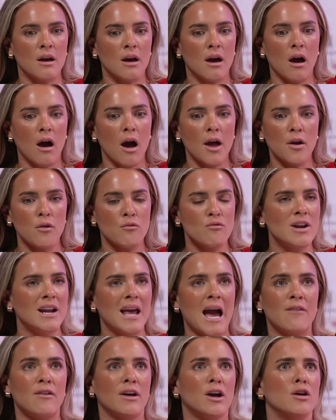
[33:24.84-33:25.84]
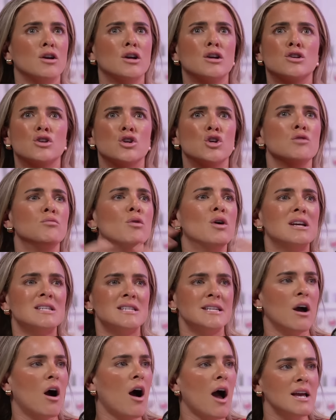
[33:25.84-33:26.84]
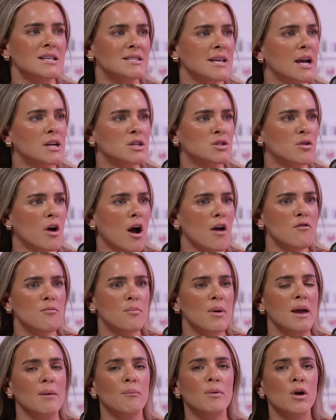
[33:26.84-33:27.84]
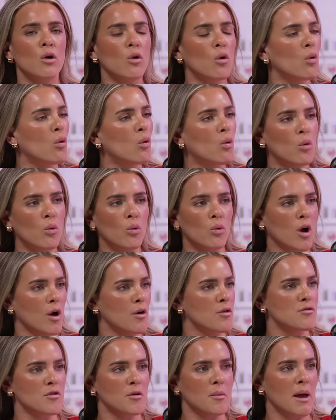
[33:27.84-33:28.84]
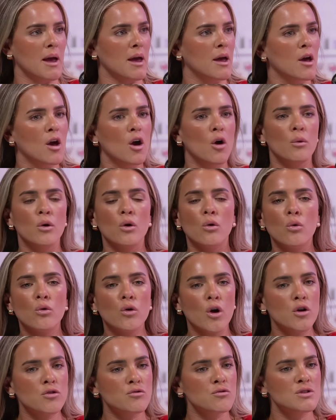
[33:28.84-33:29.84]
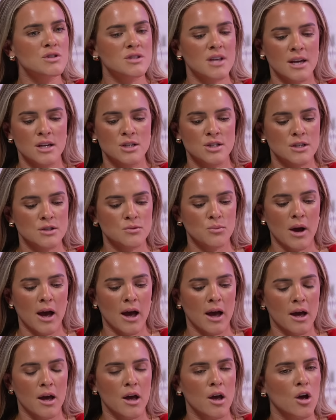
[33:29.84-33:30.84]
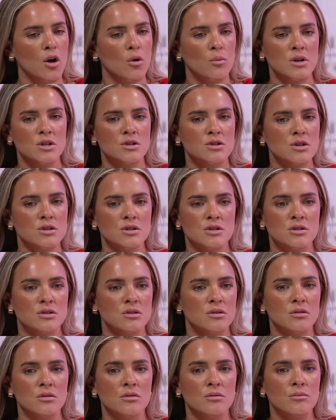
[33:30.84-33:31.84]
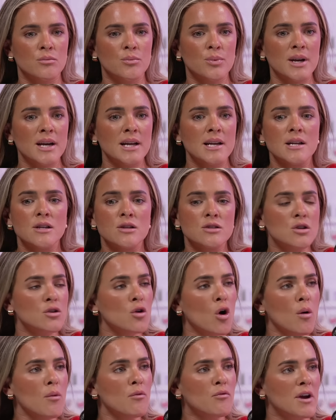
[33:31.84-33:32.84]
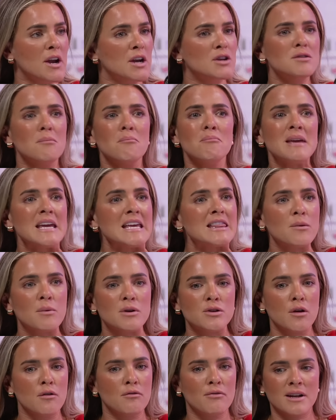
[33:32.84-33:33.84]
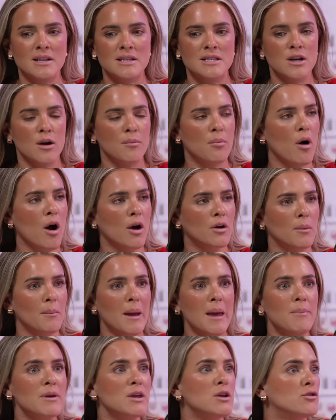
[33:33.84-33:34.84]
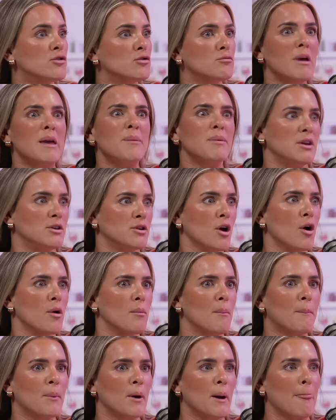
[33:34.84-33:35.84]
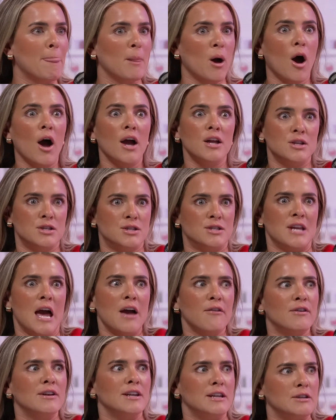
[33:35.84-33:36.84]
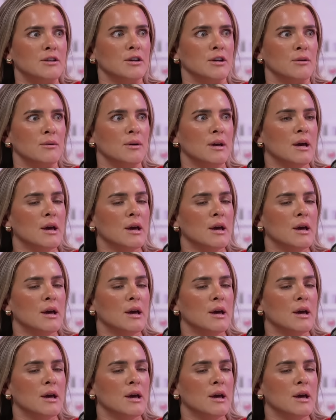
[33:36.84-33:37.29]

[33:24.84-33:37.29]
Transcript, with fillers: I don't really have like a humongously high sex drive, but we all go through it. We all go through stages where we just really just are not up for it. It doesn't mean that we don't fancy our partner. Maybe mm-hmm. you, maybe you don't, but I definitely do.